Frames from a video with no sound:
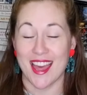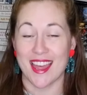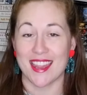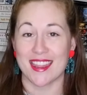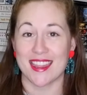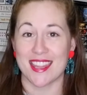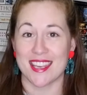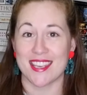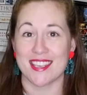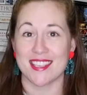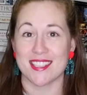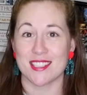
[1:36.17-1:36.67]

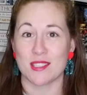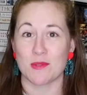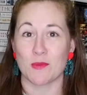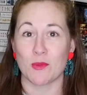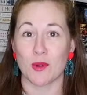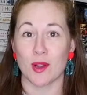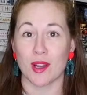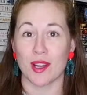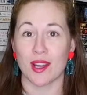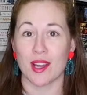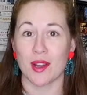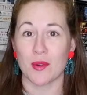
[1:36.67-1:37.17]
These
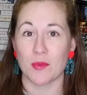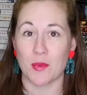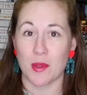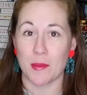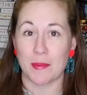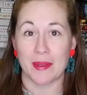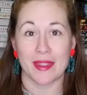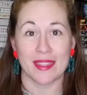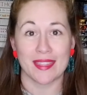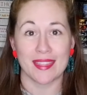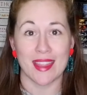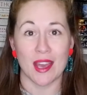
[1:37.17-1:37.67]
were
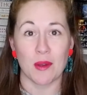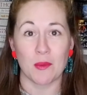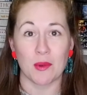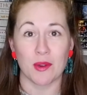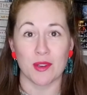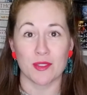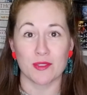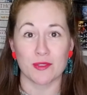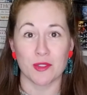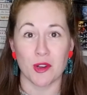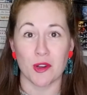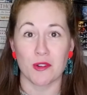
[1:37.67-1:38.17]
women that were
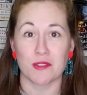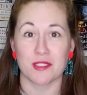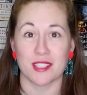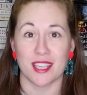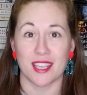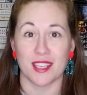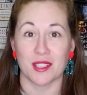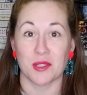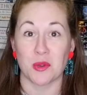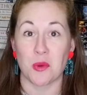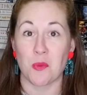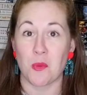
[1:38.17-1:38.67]
involved
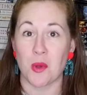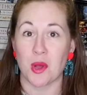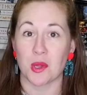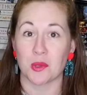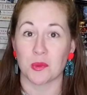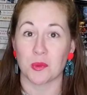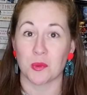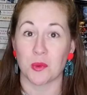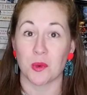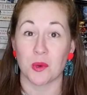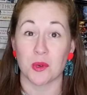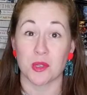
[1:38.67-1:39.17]
in World
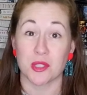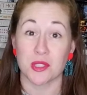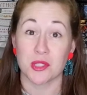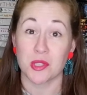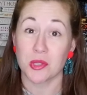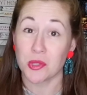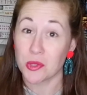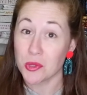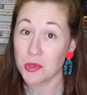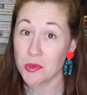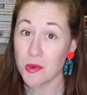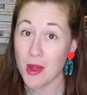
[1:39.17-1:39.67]
War
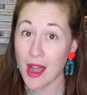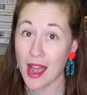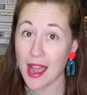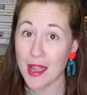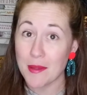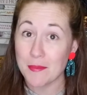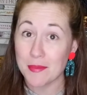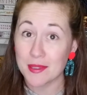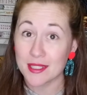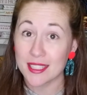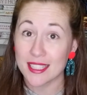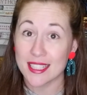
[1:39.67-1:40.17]
II, I
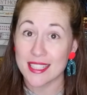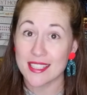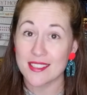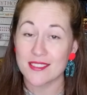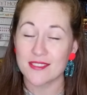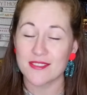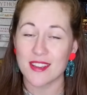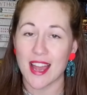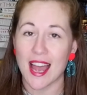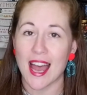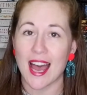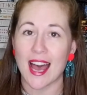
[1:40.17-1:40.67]

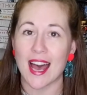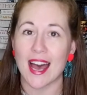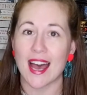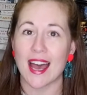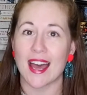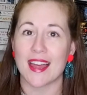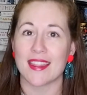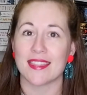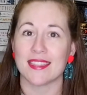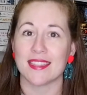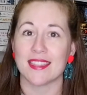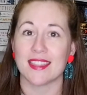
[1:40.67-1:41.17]
believe,
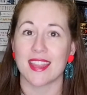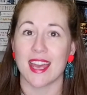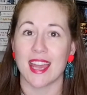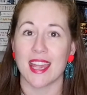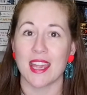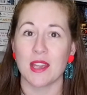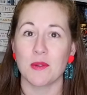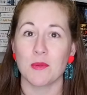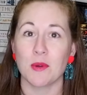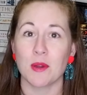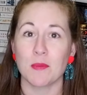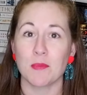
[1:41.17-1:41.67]
and
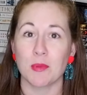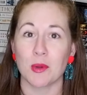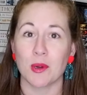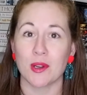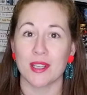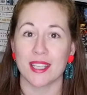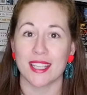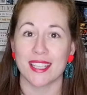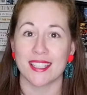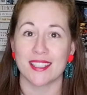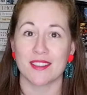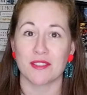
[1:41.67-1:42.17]
they were brought
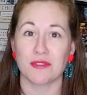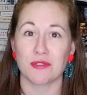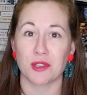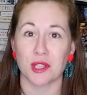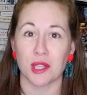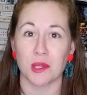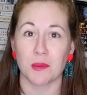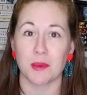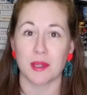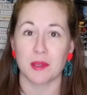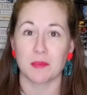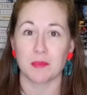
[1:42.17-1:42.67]
in
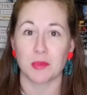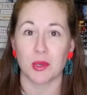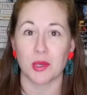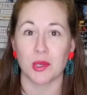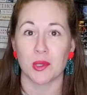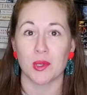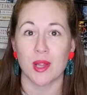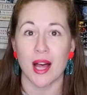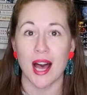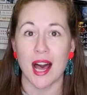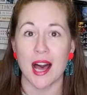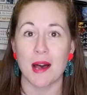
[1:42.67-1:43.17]
following Pearl
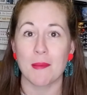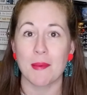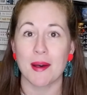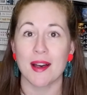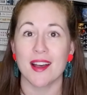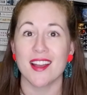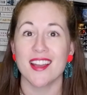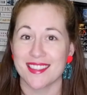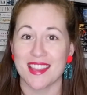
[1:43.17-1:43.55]
Harbor.